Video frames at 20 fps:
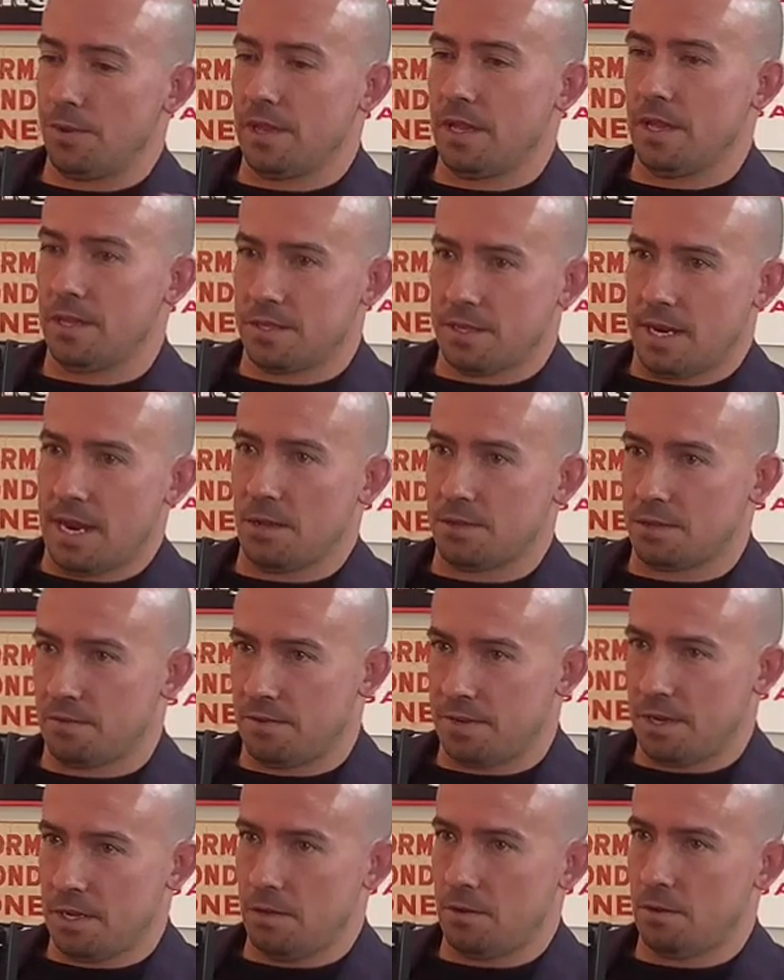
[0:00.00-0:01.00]
the ins and outs of a
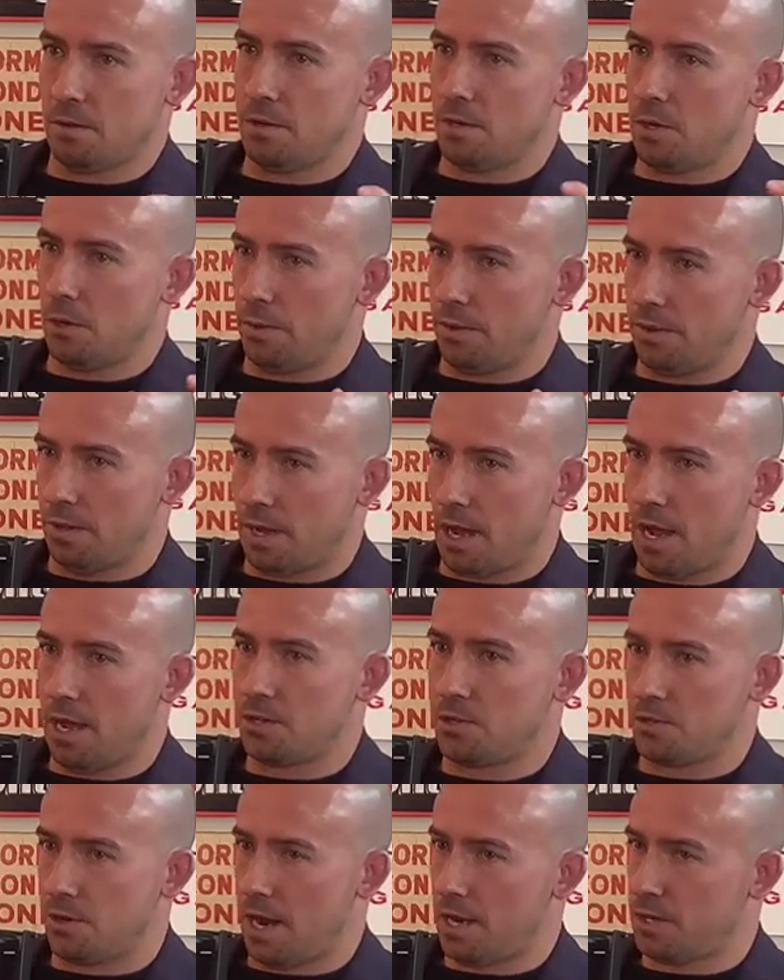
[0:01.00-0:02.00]
deal, knowing the
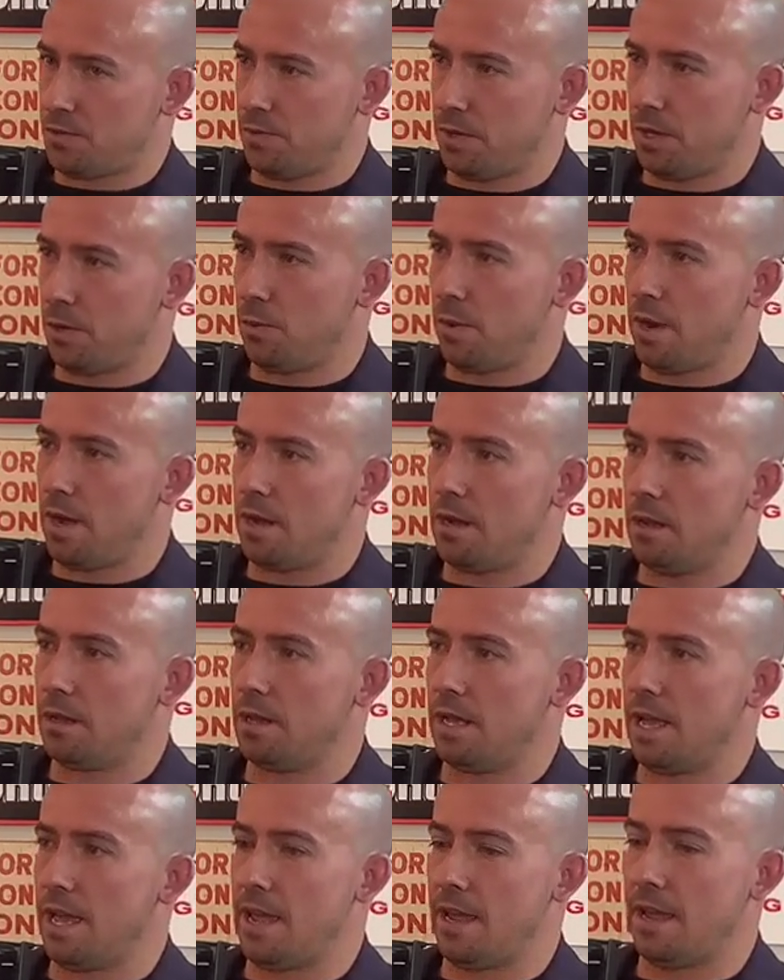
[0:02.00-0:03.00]
contracts really
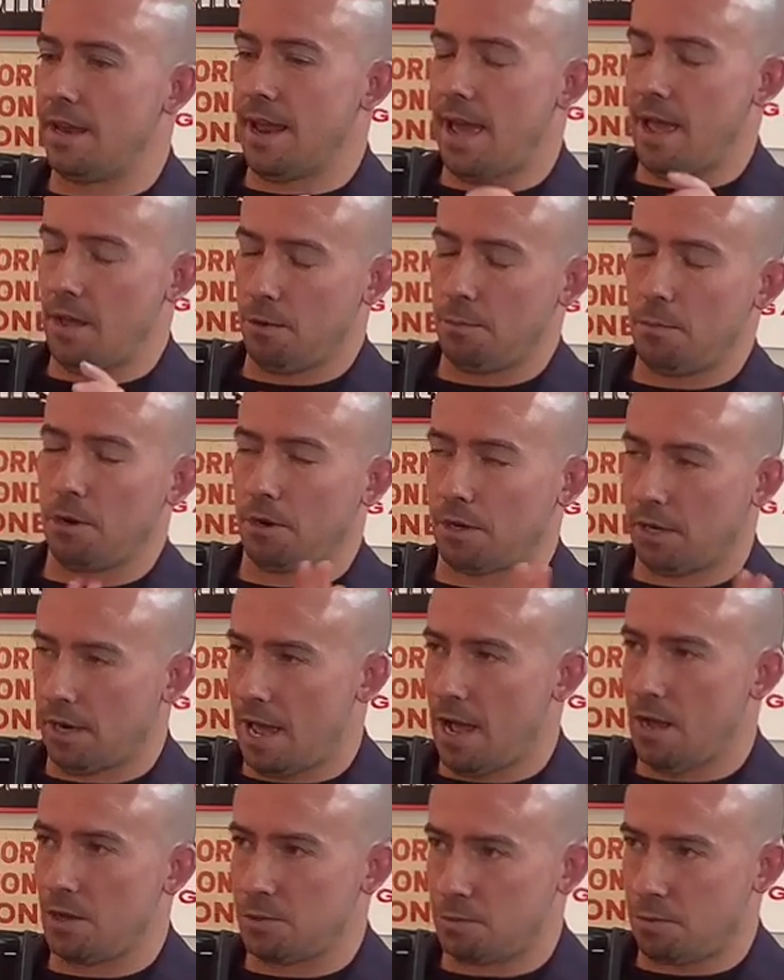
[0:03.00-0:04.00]
well, and how to market a
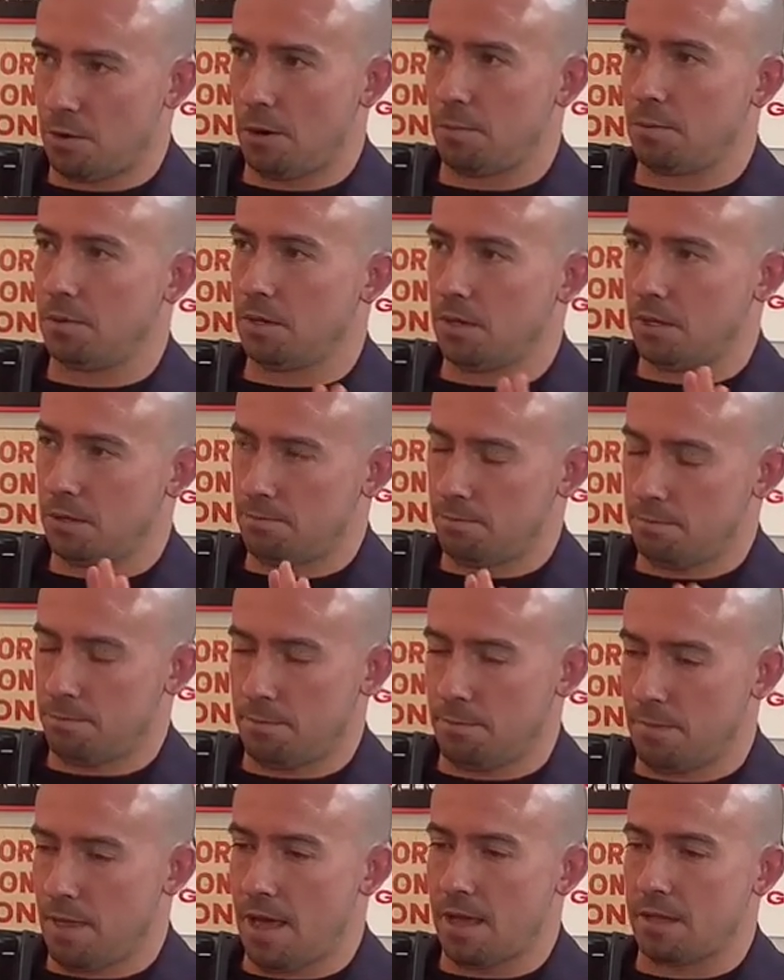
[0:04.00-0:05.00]
house properly,
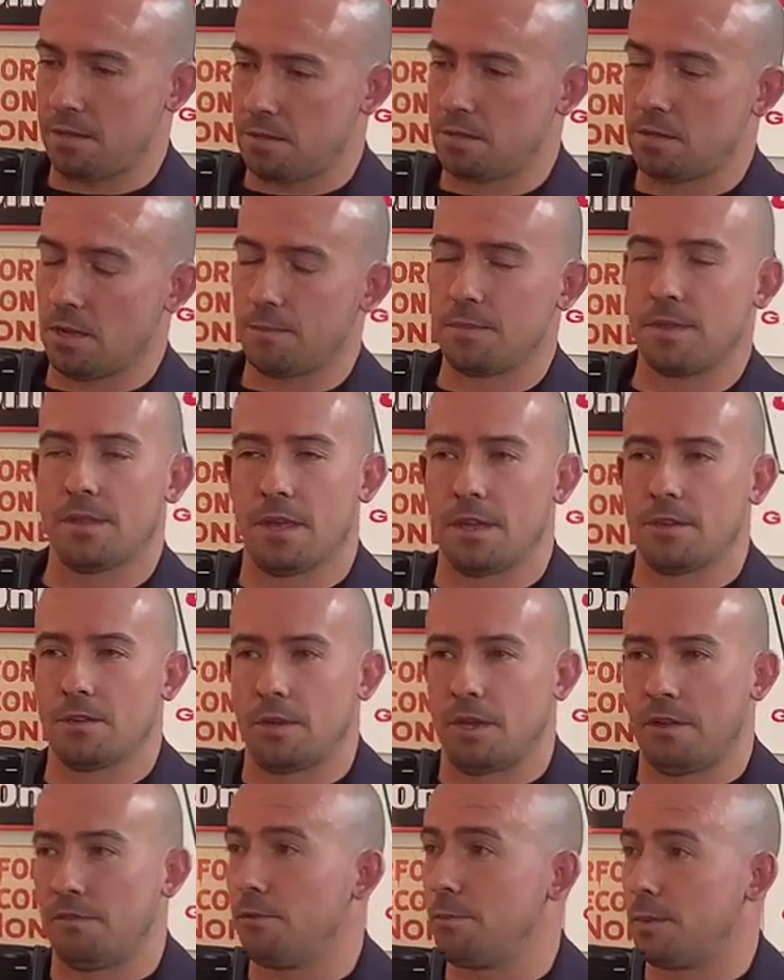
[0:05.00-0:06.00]
that's something that you
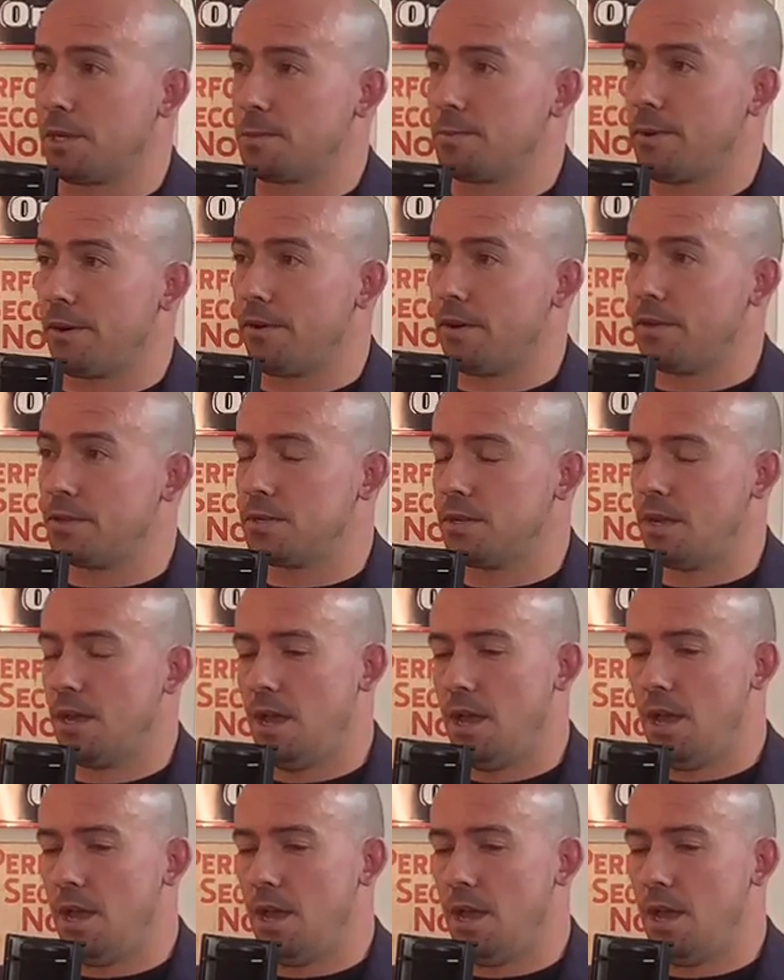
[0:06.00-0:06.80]
get from experience.